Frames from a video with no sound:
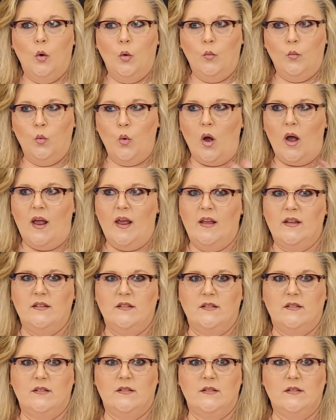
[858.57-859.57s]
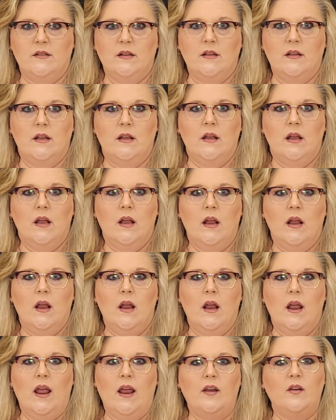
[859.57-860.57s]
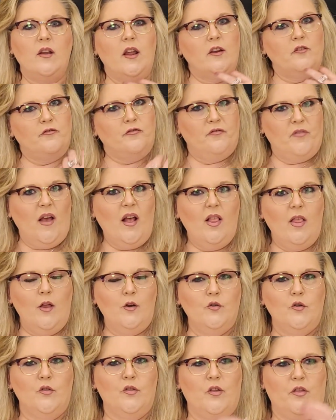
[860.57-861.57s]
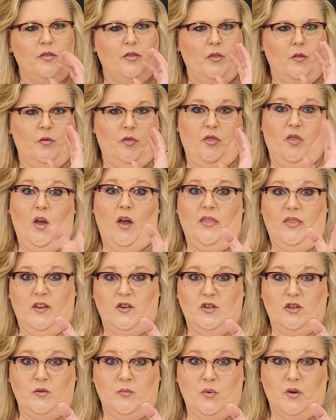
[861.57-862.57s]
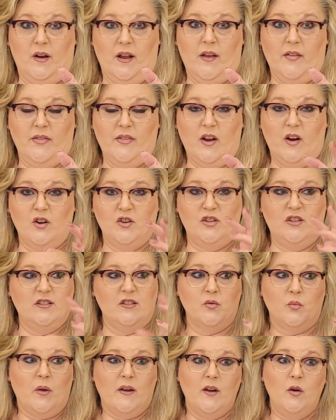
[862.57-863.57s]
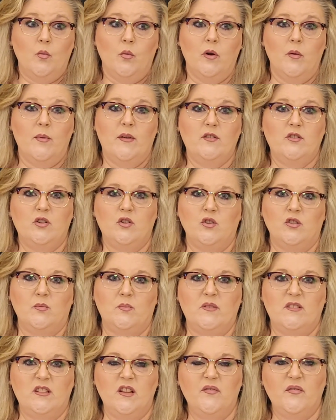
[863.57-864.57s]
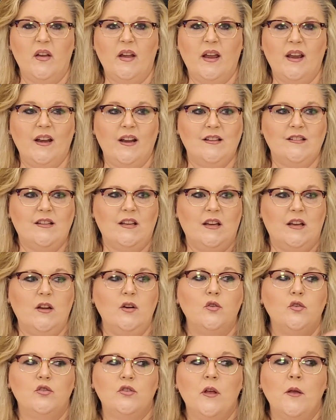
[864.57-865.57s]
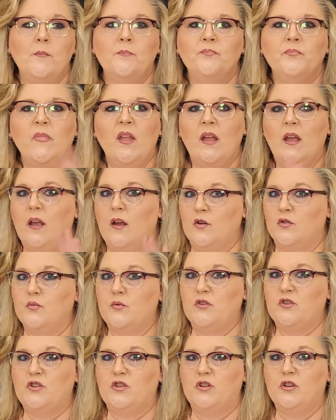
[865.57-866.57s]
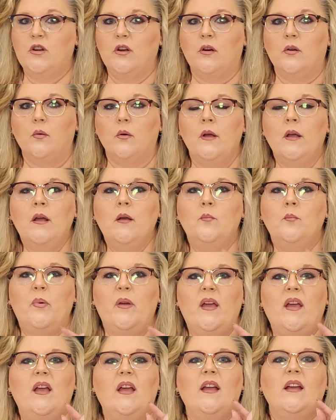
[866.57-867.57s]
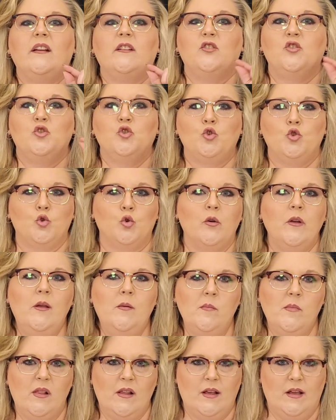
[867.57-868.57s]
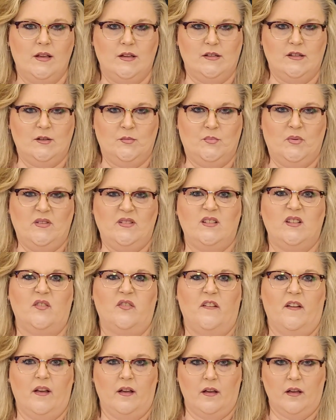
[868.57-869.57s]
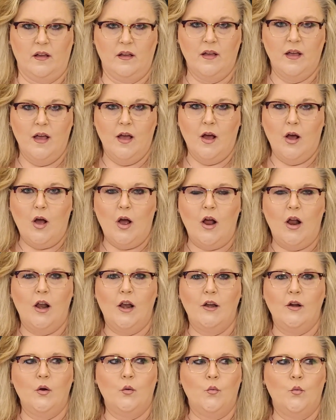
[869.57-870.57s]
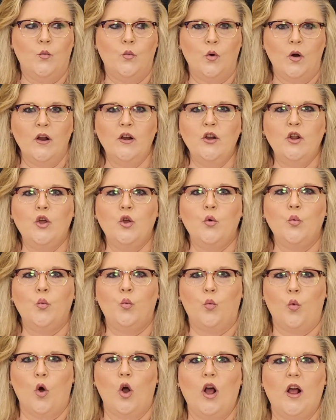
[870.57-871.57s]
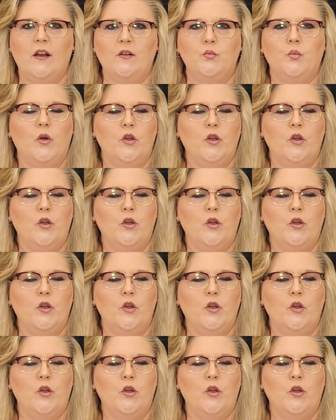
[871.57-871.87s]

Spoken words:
was, it fell under the thought that she put out there. And she said, well, I didn't want to be too specific. And I said, here's what you should do. Be extremely specific on what you want